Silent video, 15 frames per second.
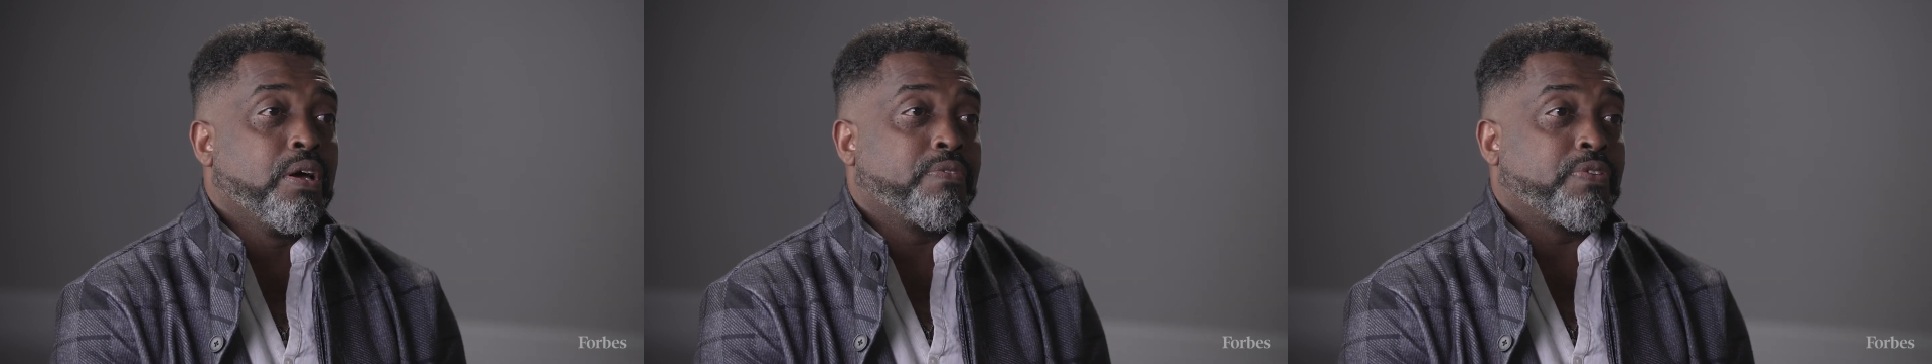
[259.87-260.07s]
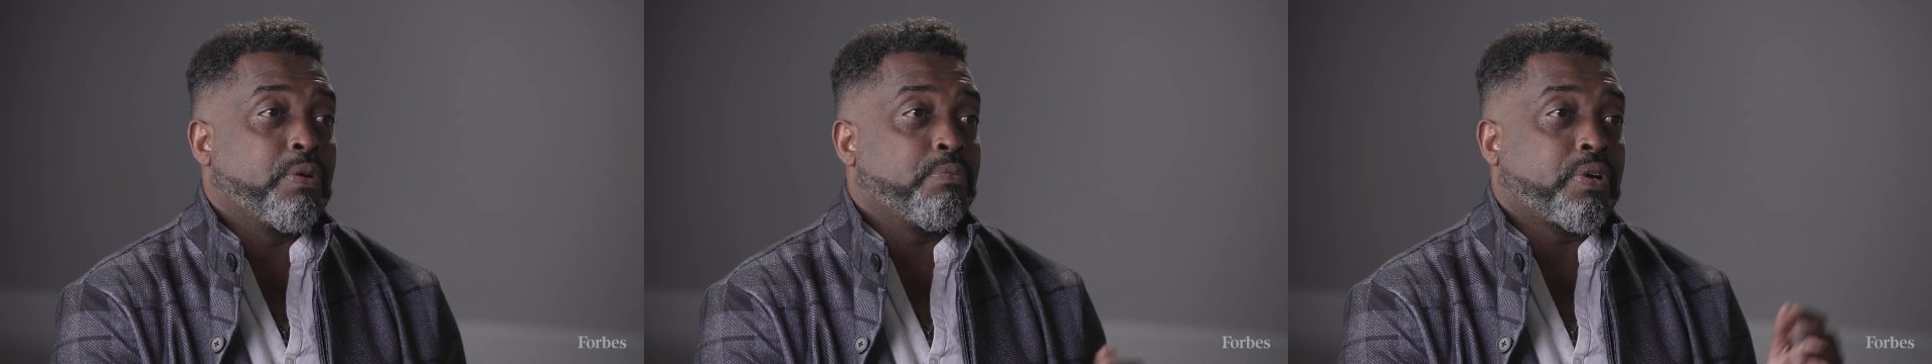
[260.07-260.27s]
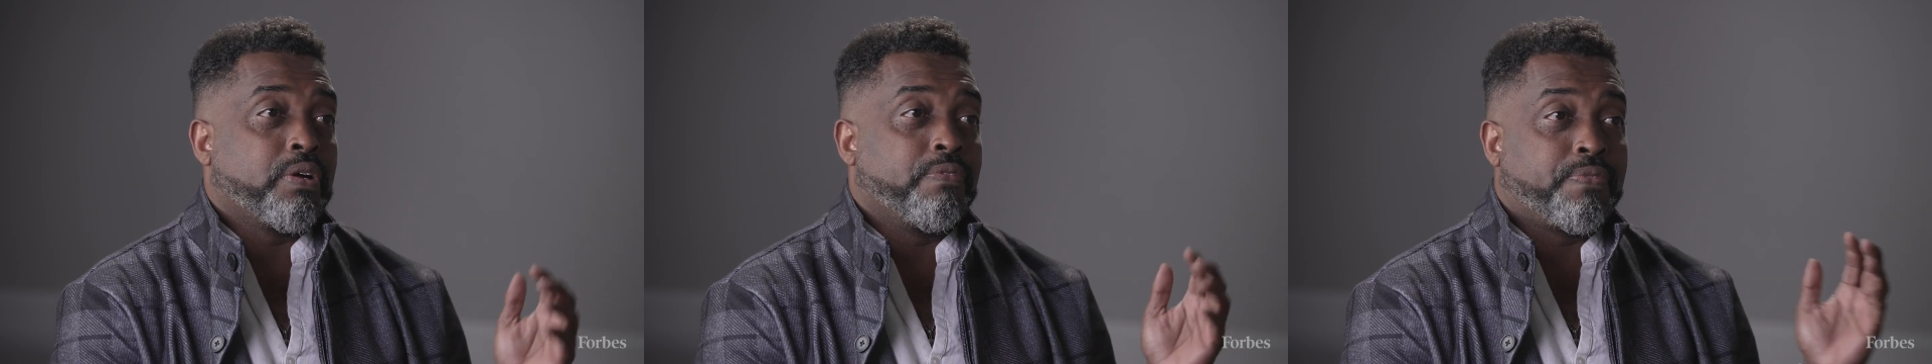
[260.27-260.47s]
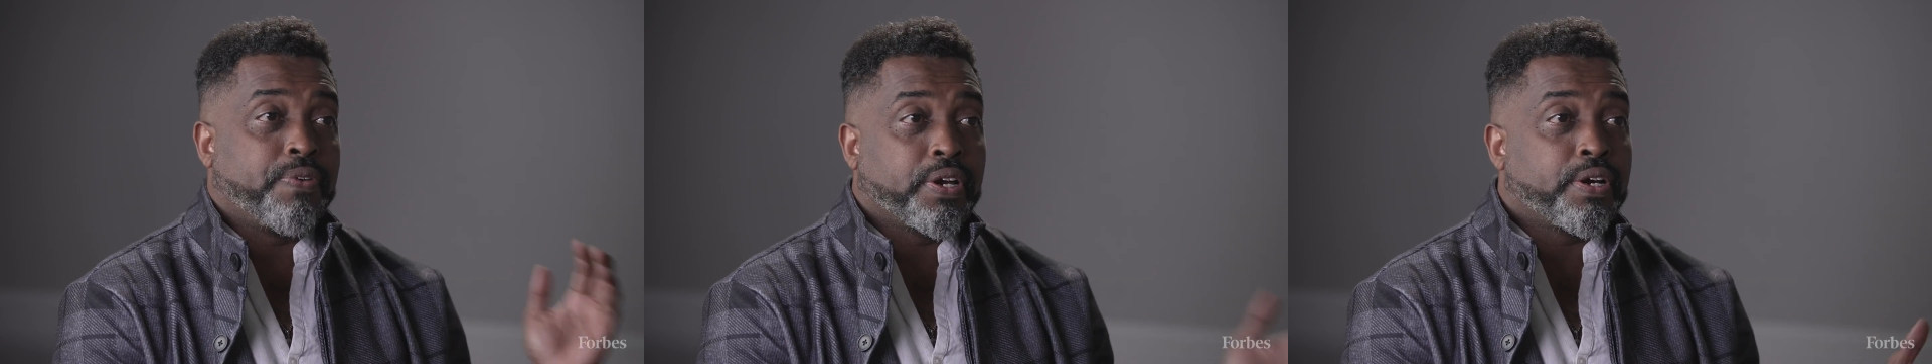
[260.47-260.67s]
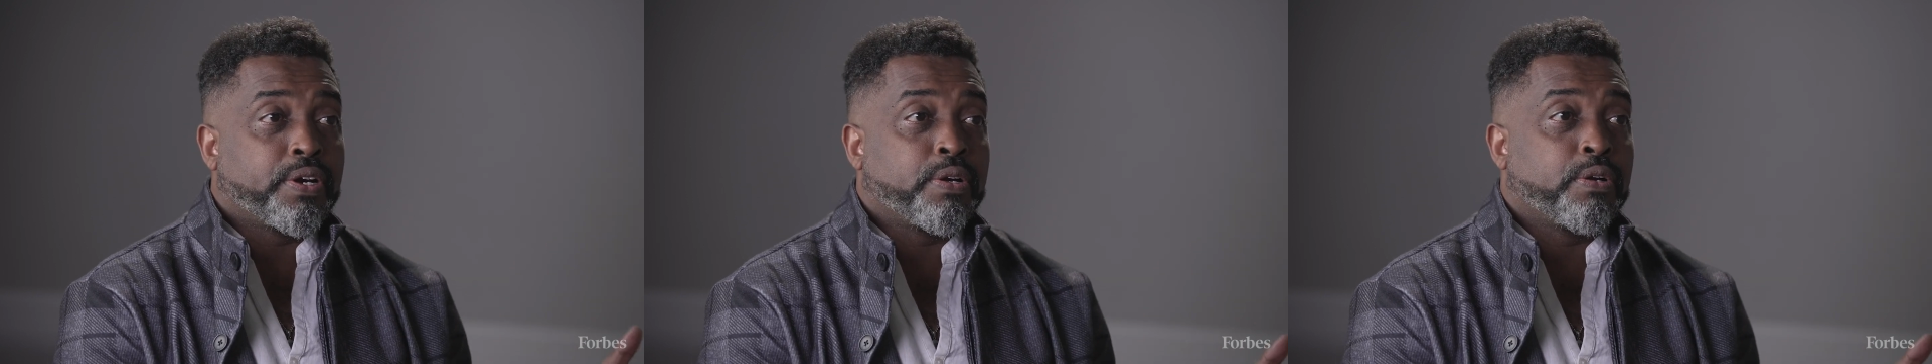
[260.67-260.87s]
from
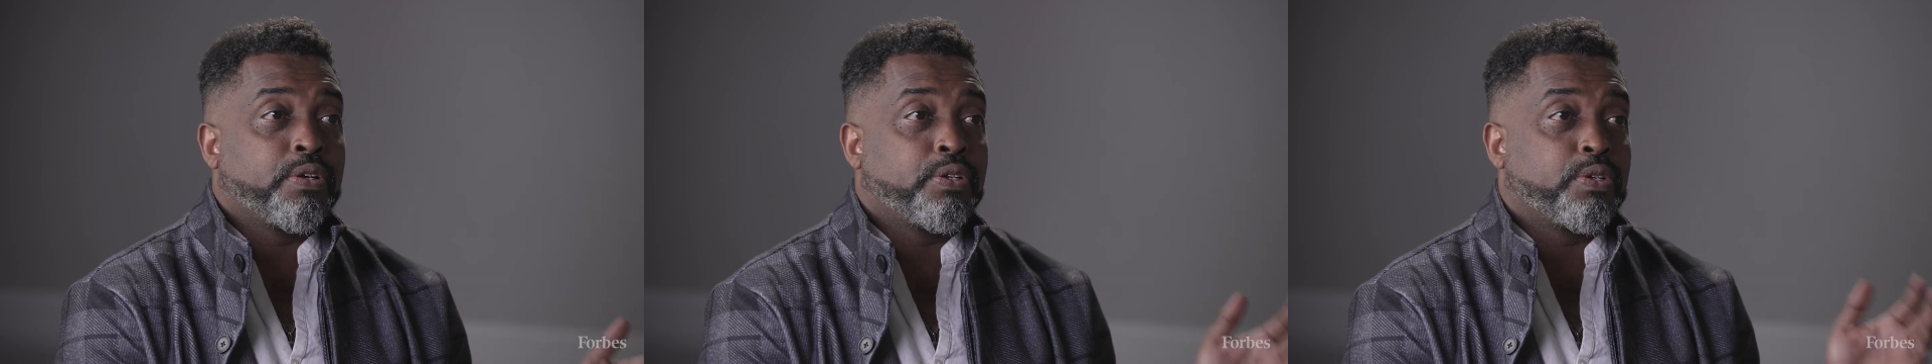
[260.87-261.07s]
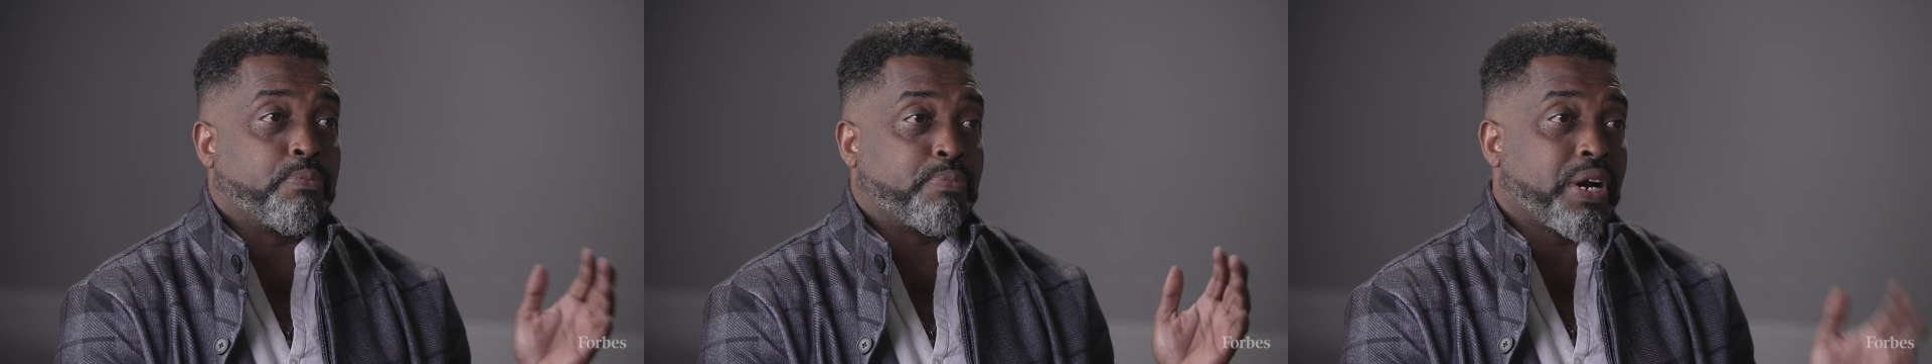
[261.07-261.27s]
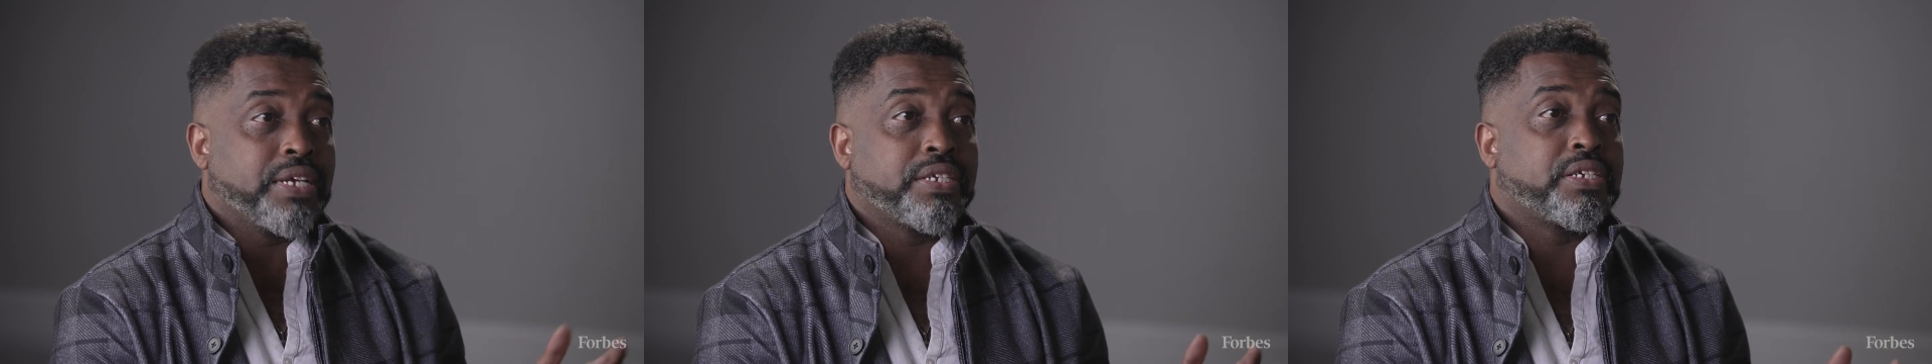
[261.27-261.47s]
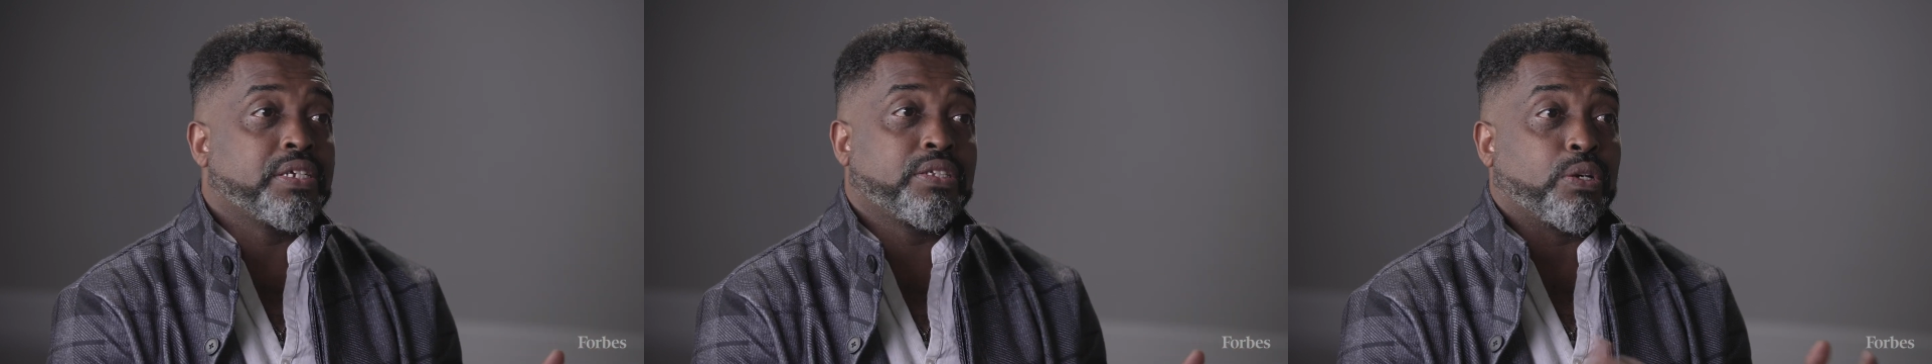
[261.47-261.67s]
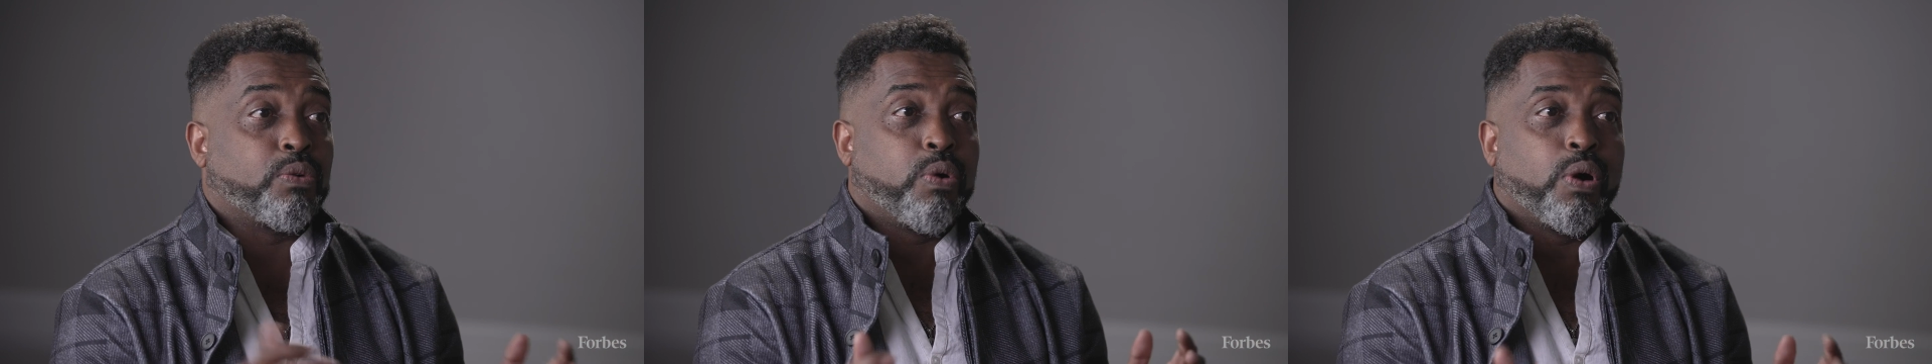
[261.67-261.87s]
configure to
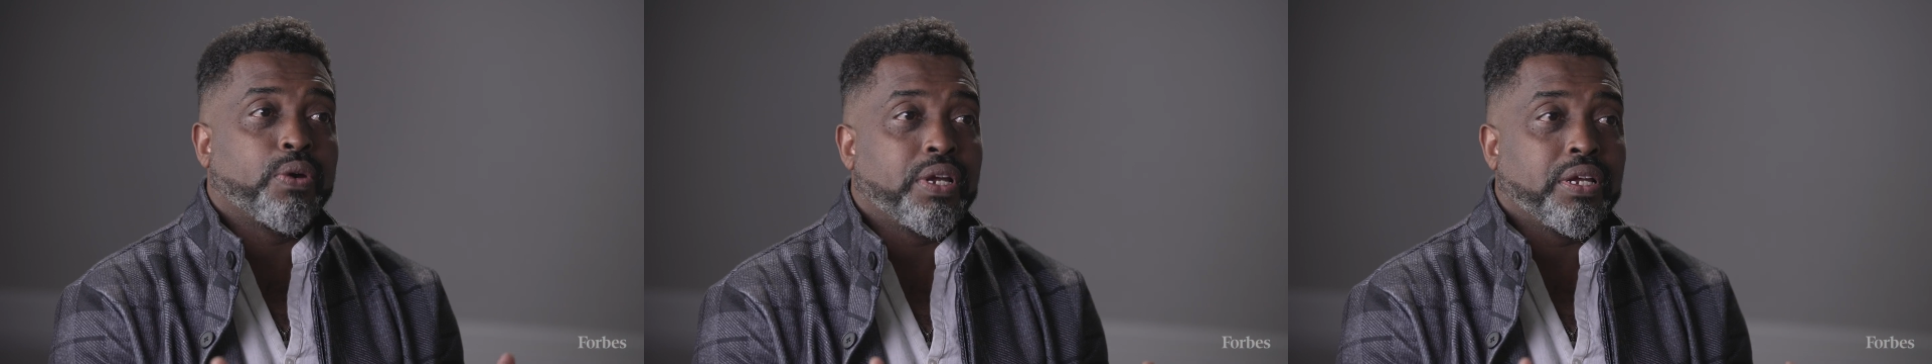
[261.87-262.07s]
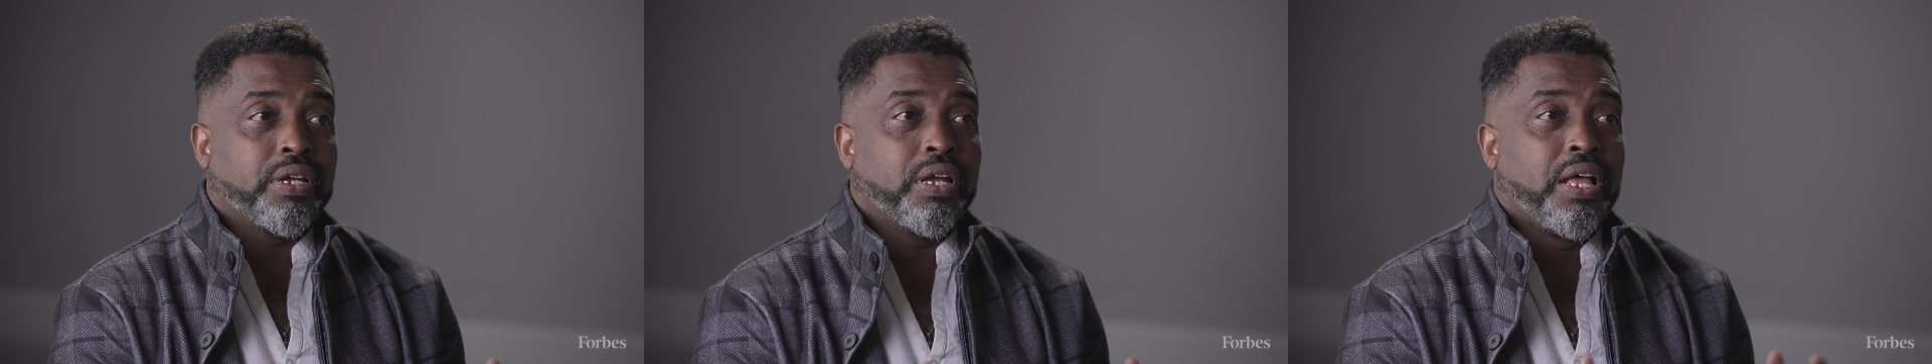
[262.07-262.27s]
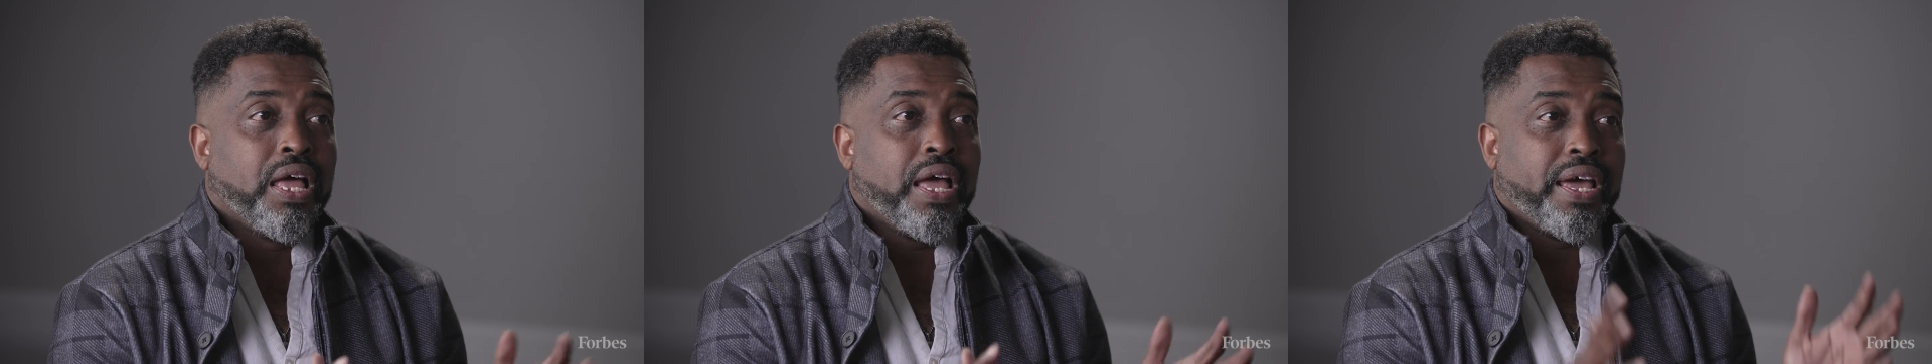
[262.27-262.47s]
pricing to quoting,